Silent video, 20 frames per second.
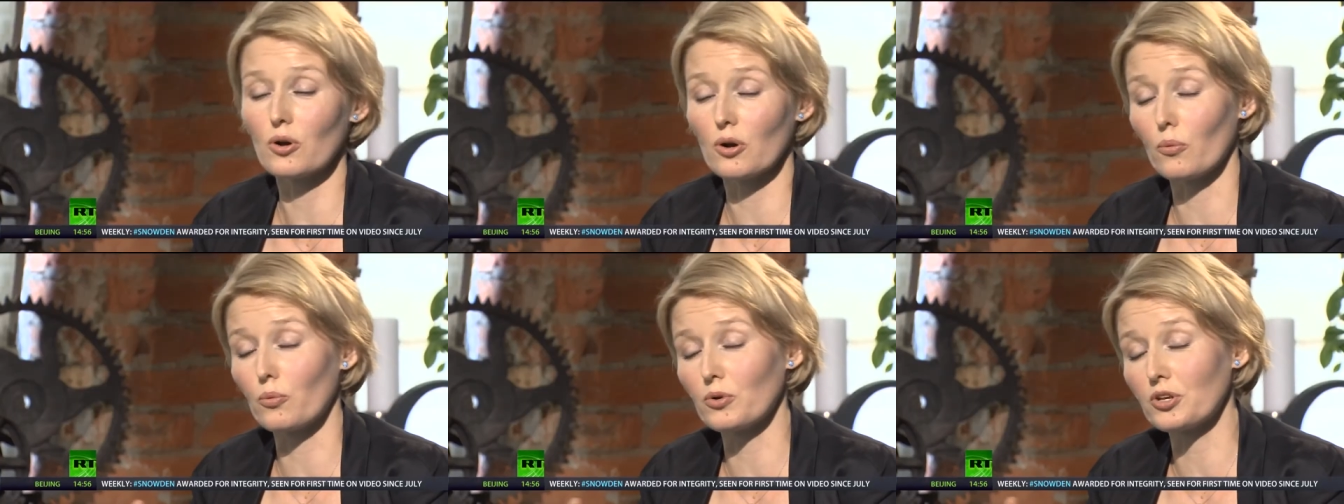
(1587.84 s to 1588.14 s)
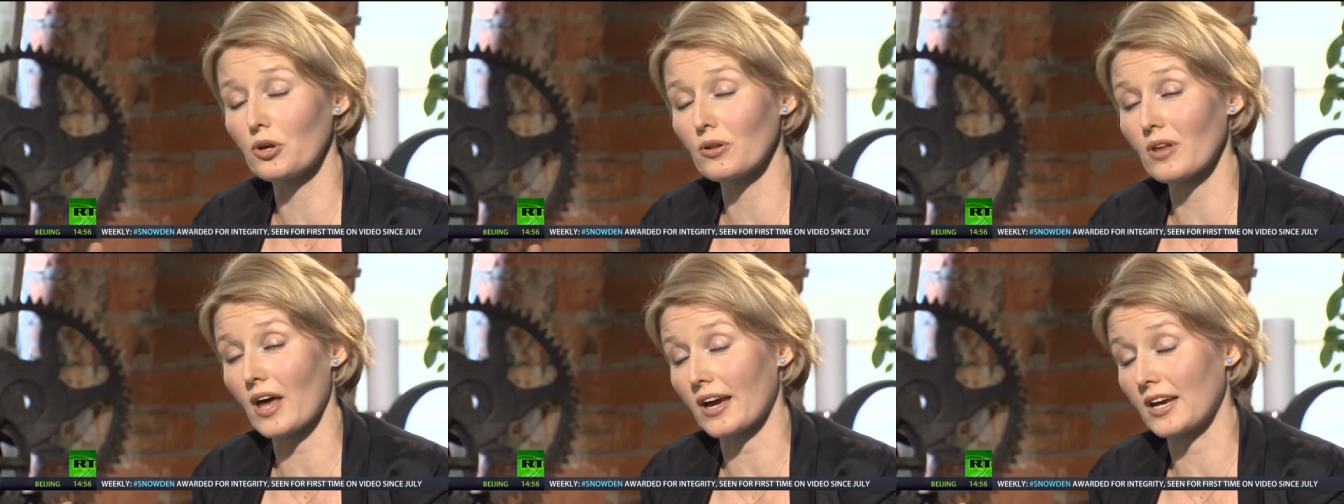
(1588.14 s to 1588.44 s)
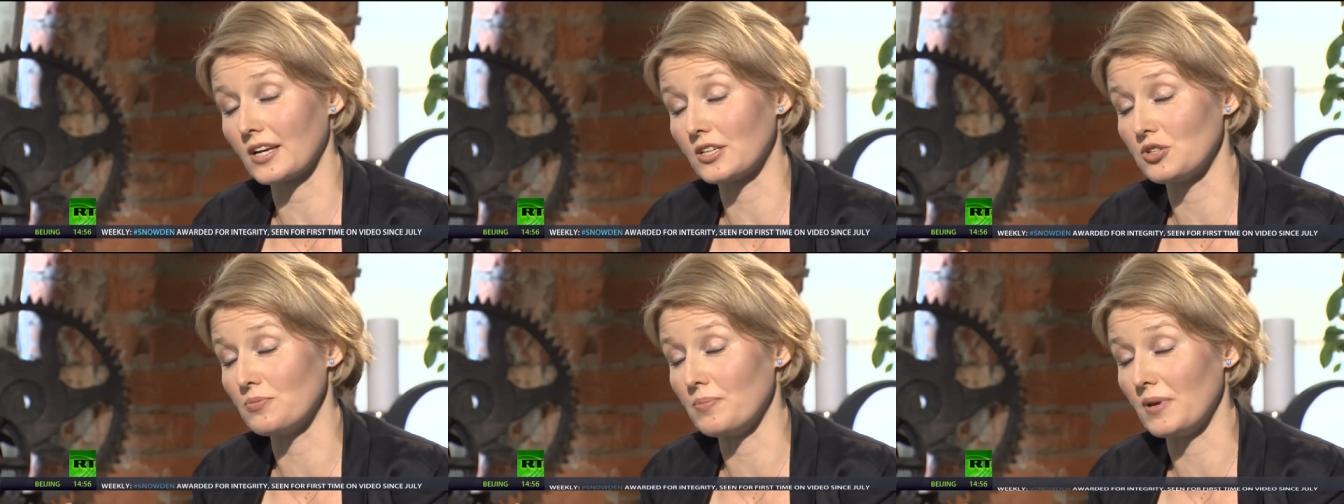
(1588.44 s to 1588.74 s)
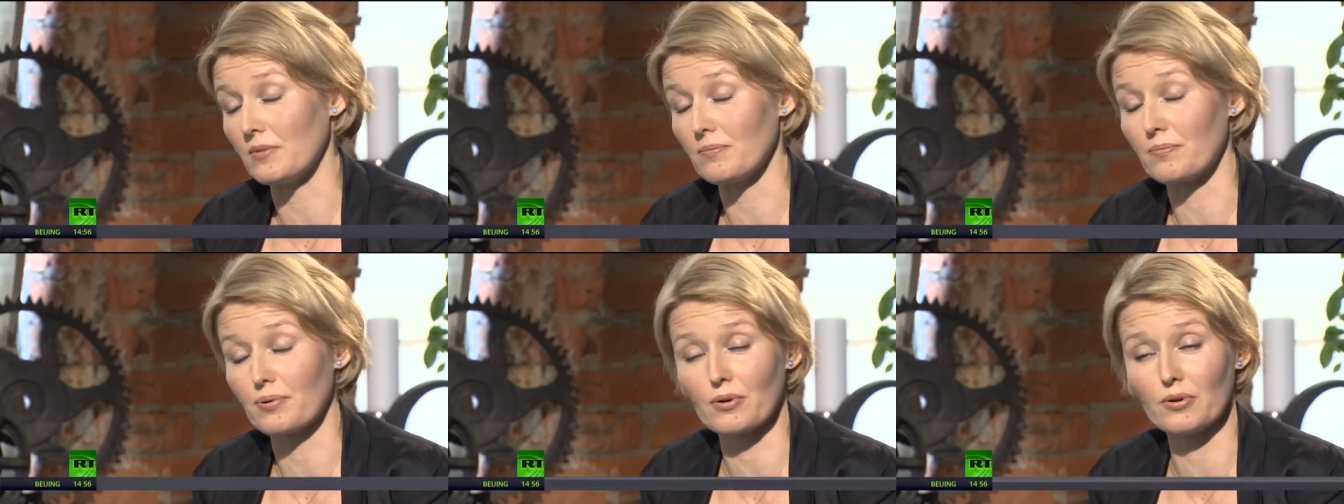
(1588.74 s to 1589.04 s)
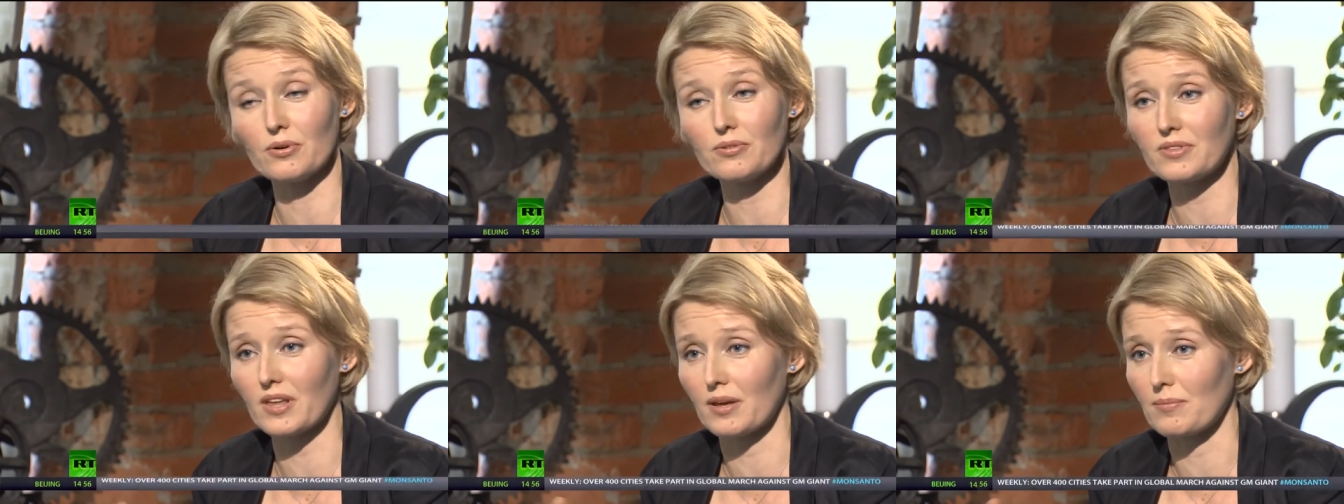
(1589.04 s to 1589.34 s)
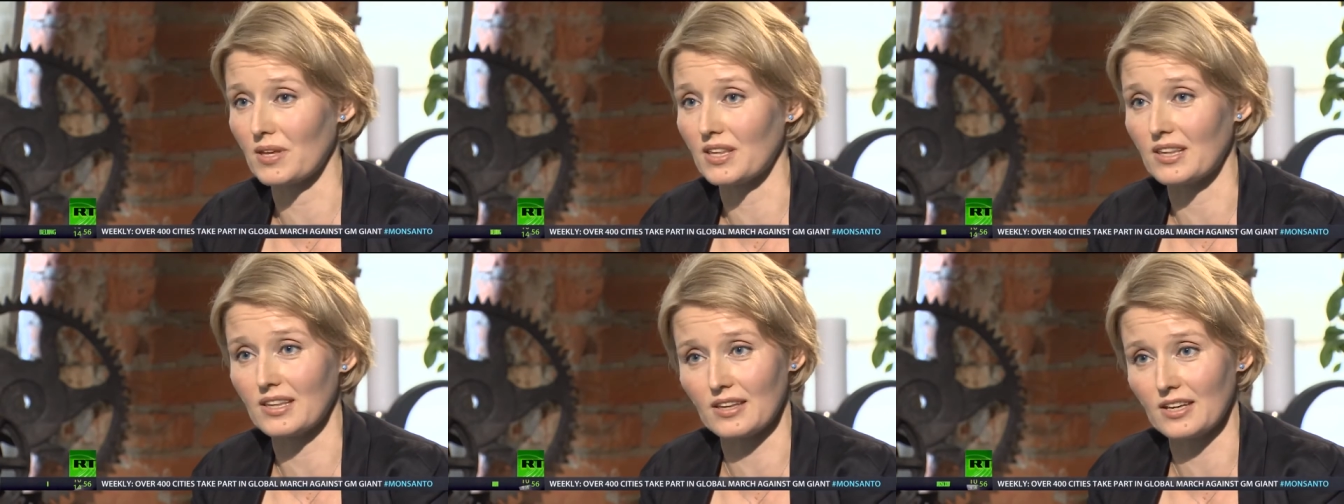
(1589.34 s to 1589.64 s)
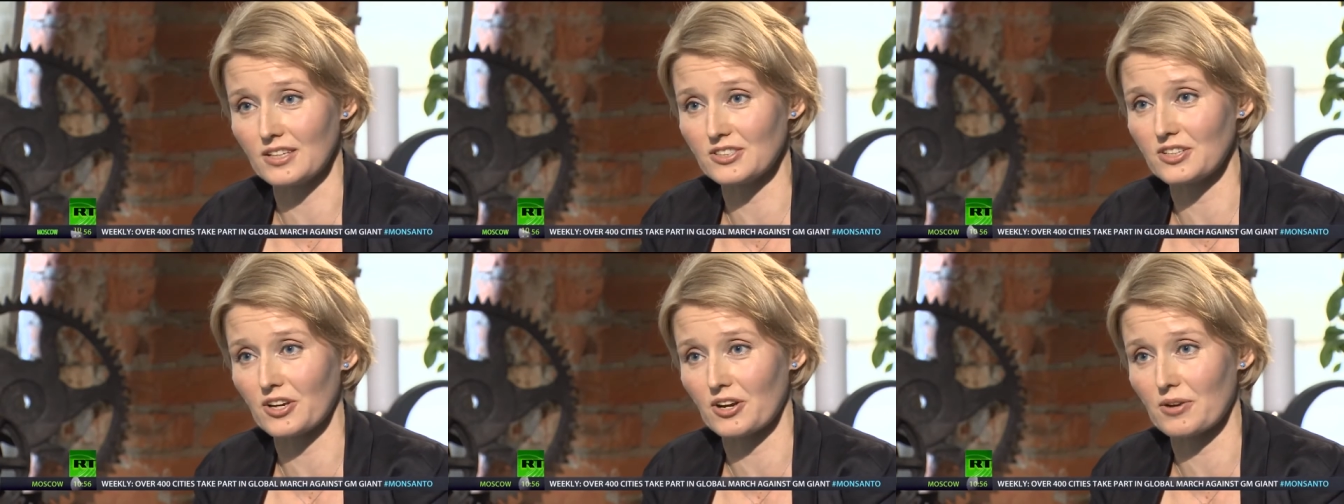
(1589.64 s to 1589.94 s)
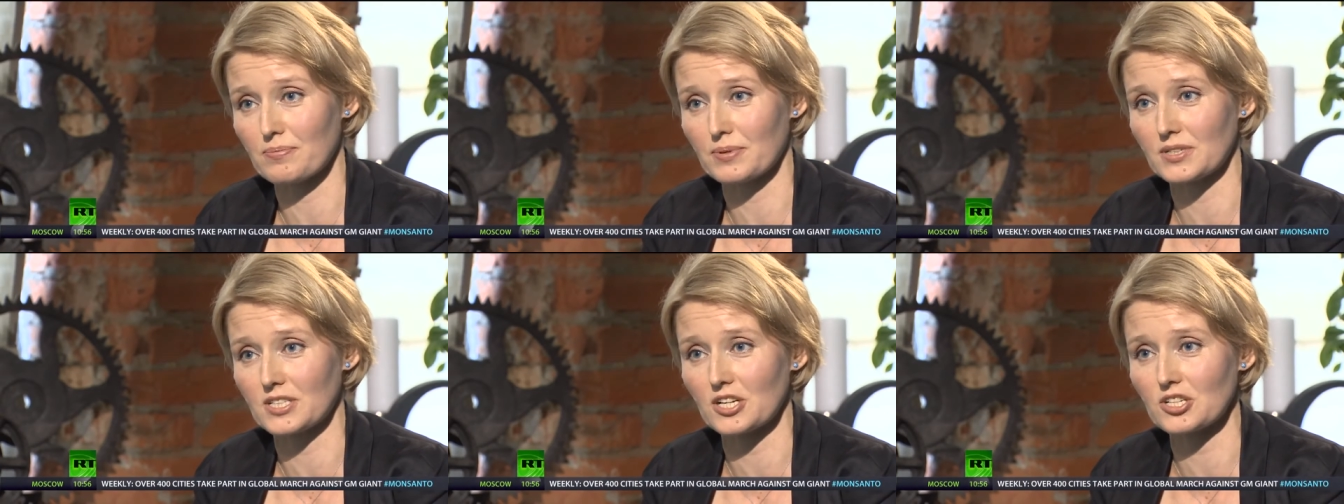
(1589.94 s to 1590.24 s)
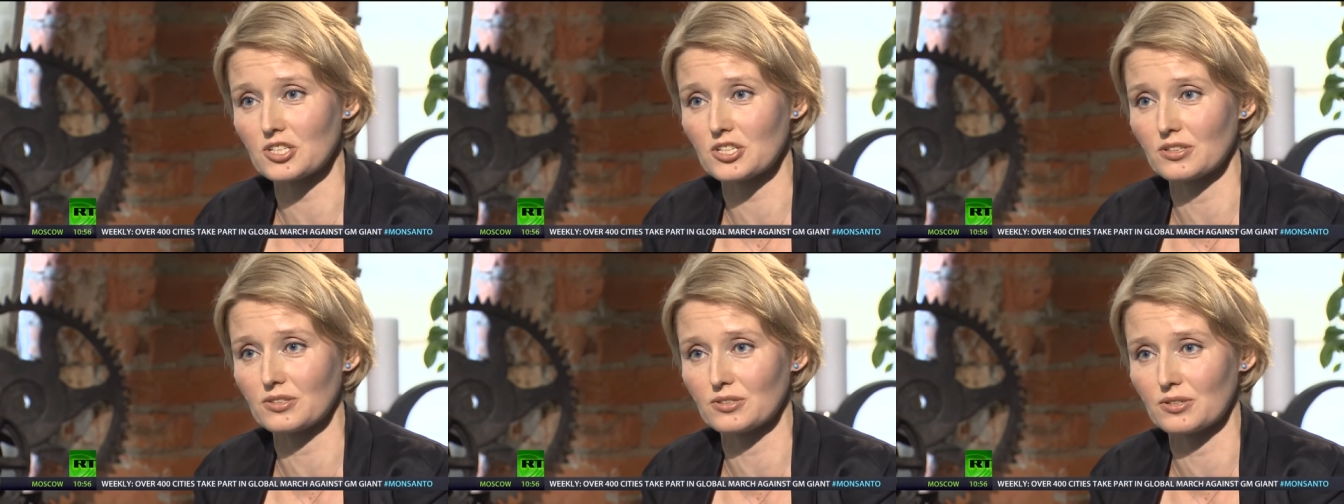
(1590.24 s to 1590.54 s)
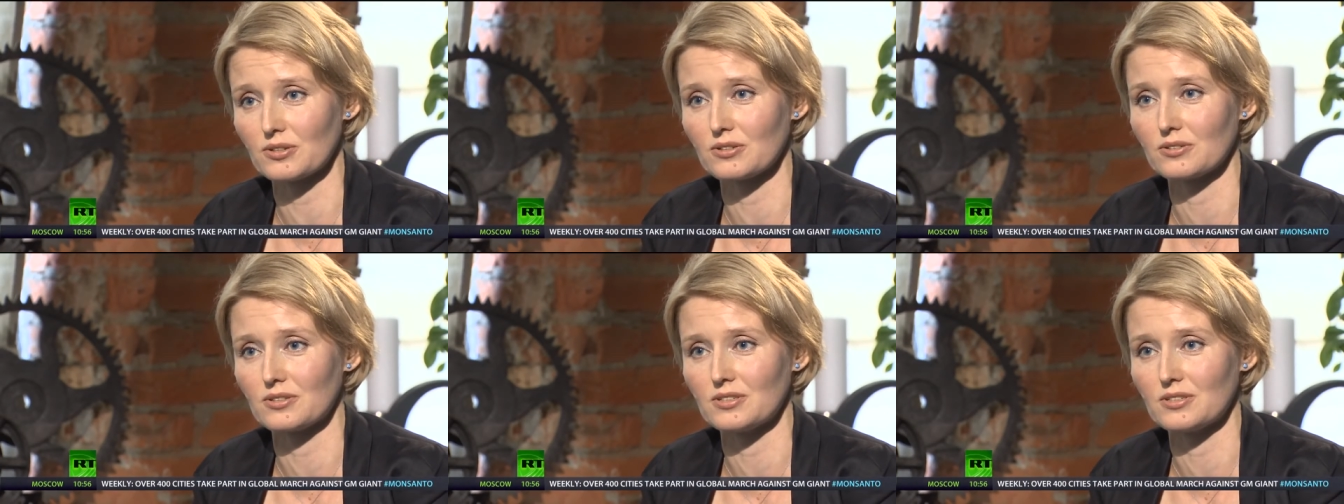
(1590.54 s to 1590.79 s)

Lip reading: Would you like it to be improved? I mean, is there a potential to